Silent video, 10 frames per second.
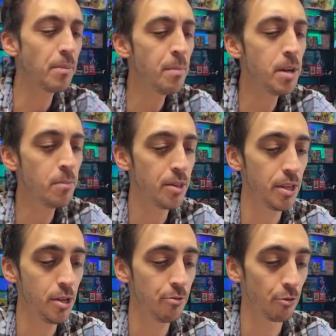I'm coming up with
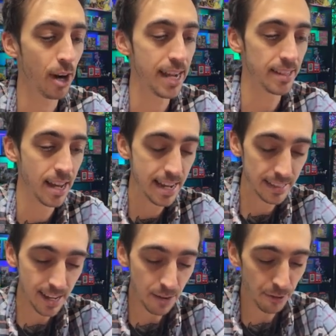a new phrase.
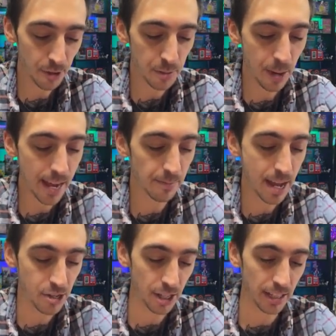It's not first pack
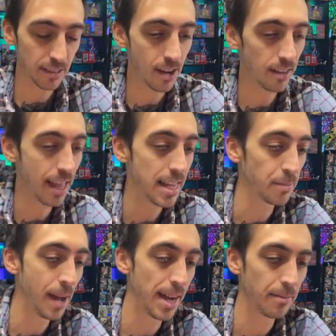magic, it's not
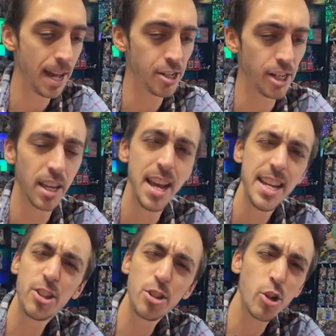last pack magic,
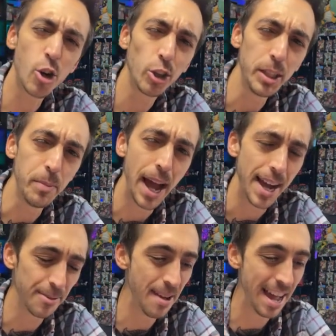it's just early
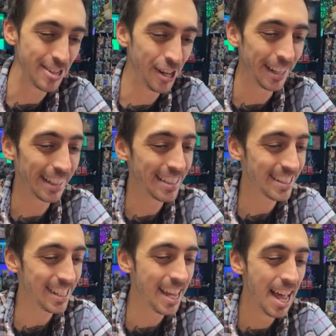pack magic.
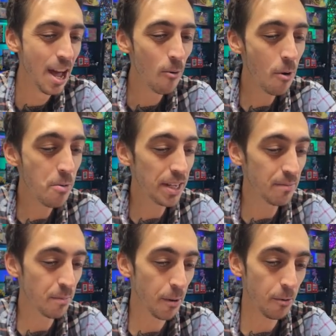Let's see what we
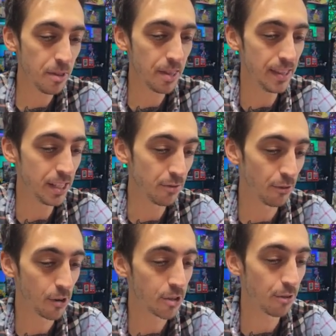can pull within these
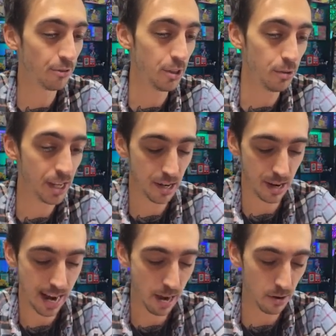first few
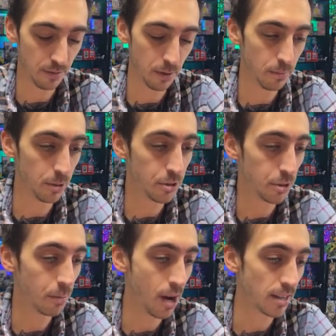here out of the
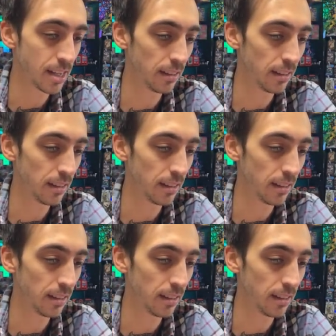booster box.